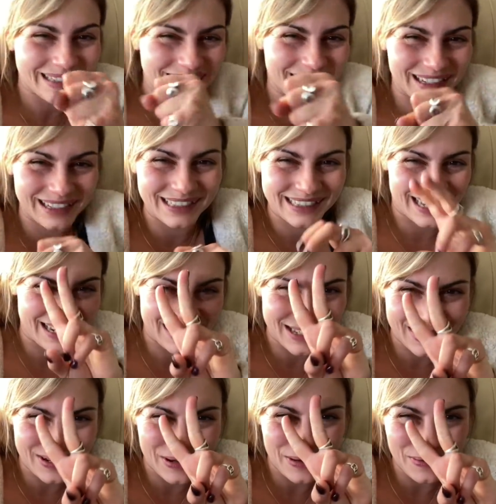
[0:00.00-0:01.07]
I
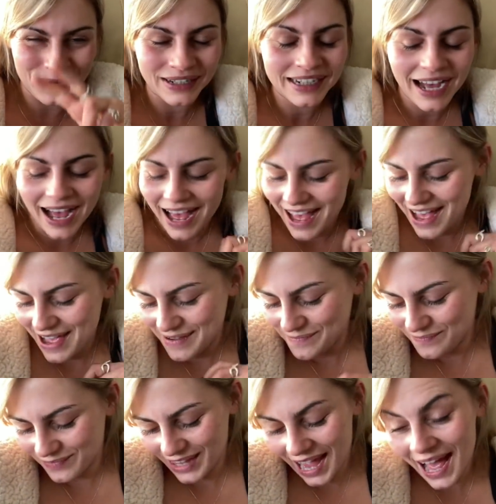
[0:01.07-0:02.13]

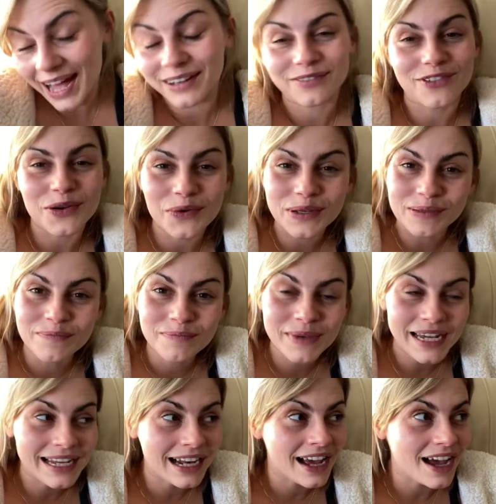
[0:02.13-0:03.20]
could say two. And of course, Mila.